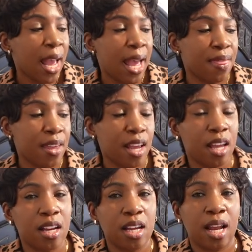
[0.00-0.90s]
And
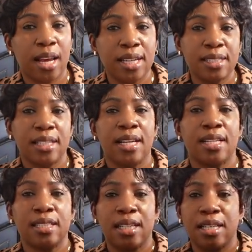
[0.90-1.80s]
then, like I said,
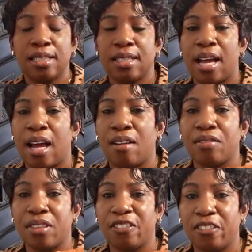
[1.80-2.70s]
it does have
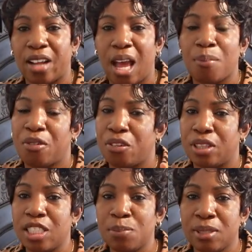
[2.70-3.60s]
the flap for
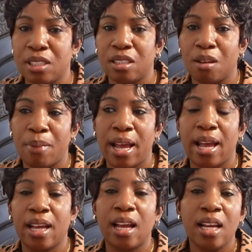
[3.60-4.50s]
this particular
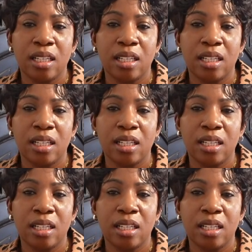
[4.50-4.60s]
bag.